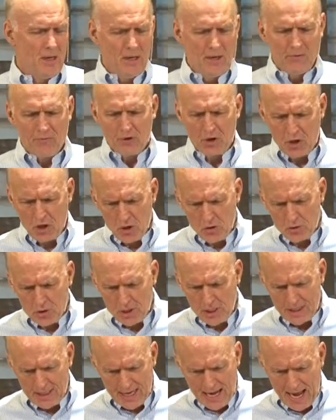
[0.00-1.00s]
for you
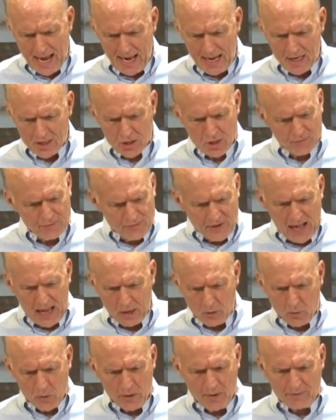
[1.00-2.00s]
today as a
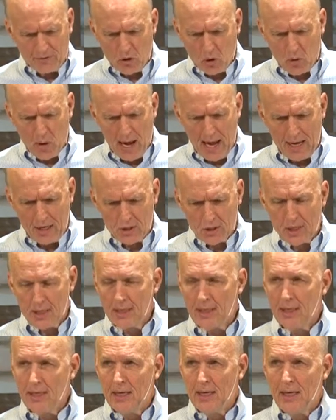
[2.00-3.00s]
follower of Christ.
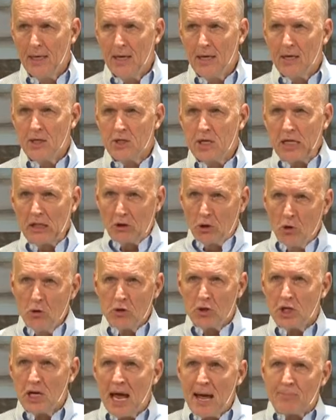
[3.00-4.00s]
You see,
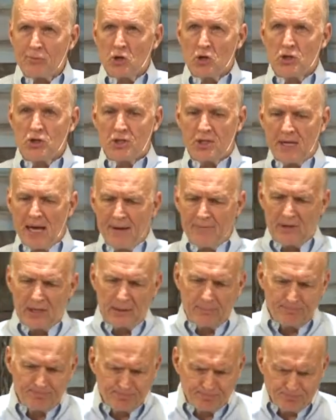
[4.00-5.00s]
Luke chapter
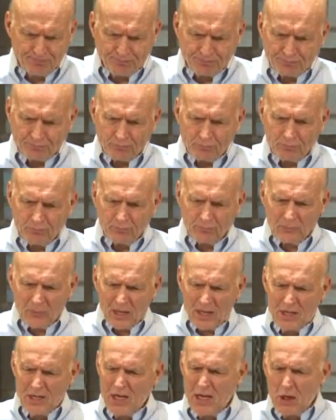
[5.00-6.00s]
7
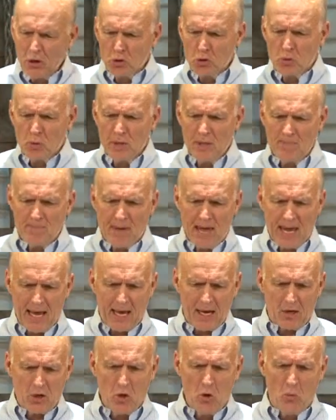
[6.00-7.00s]
deals with a
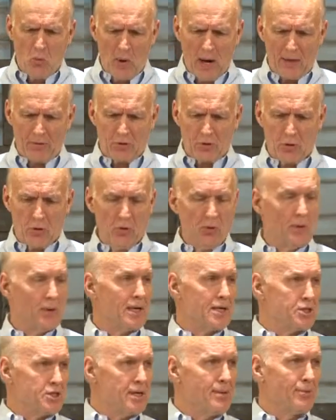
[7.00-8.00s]
man who went through
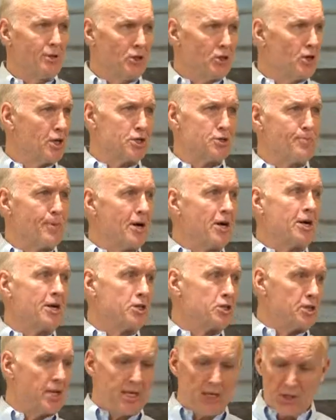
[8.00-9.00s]
a similar
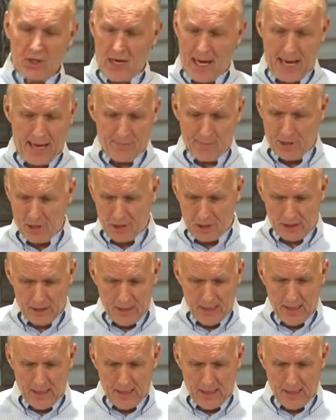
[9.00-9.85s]
experience, and his name is